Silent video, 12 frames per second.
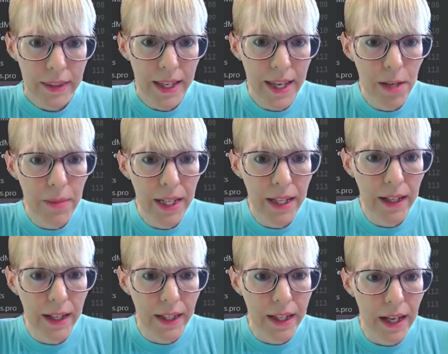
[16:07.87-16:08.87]
The animated
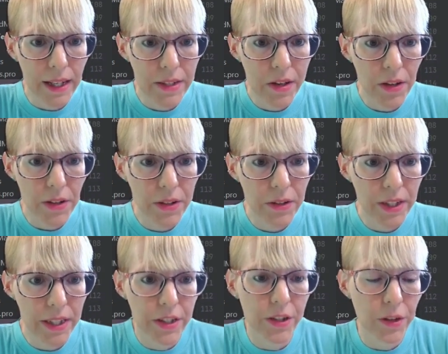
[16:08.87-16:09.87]
icons also
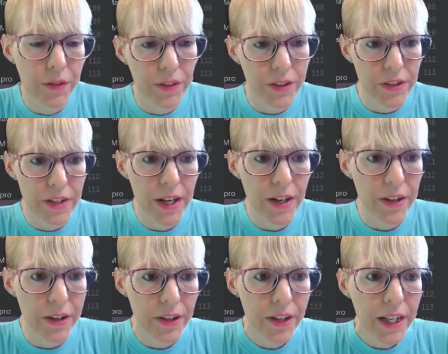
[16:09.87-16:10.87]
need to know if there's an
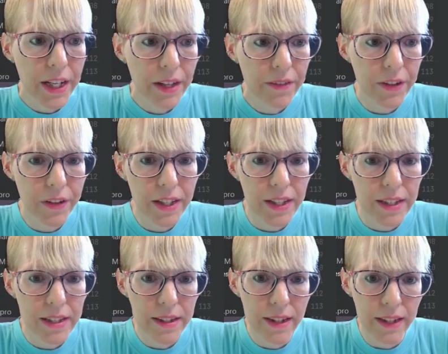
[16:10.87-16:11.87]
error. If there
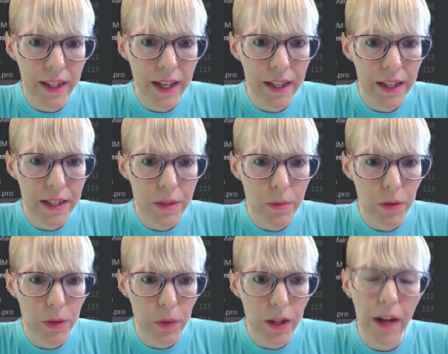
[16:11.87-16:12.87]
is, then the icons will
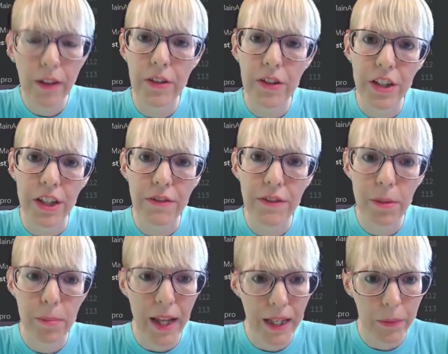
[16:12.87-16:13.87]
do a color shift
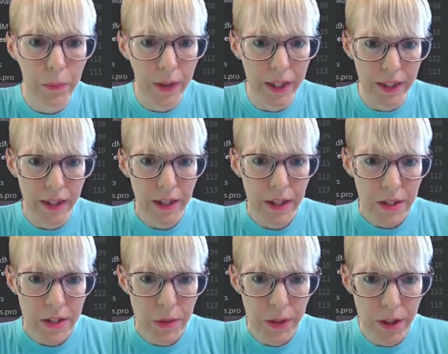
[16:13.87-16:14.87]
to black and white.
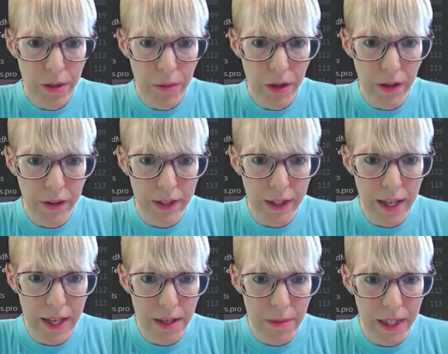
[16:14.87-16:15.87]
So here I'm calling
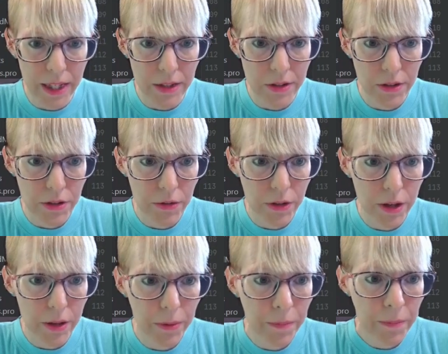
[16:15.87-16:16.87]
animated search
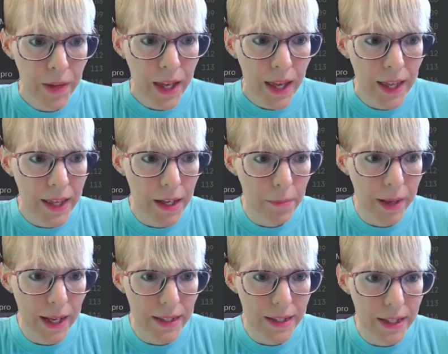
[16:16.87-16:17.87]
row, and I'm
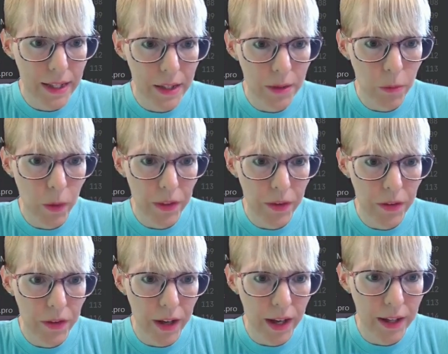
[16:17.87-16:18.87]
passing in whether
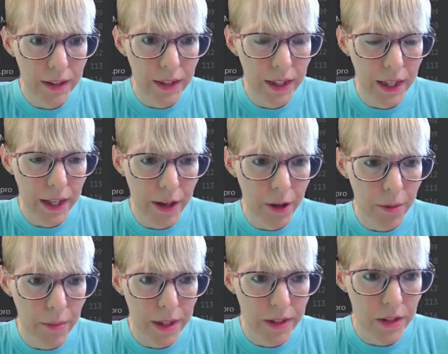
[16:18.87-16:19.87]
or not the
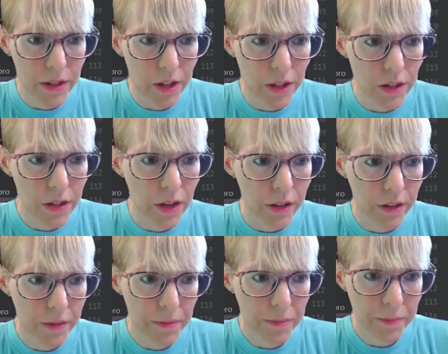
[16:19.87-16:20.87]
error message is
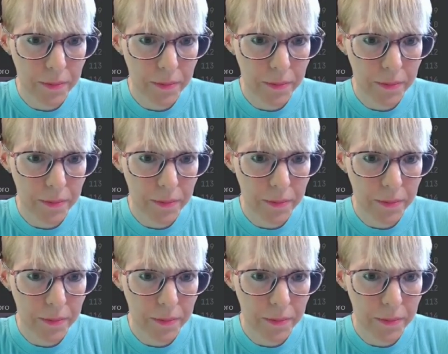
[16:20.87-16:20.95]
null.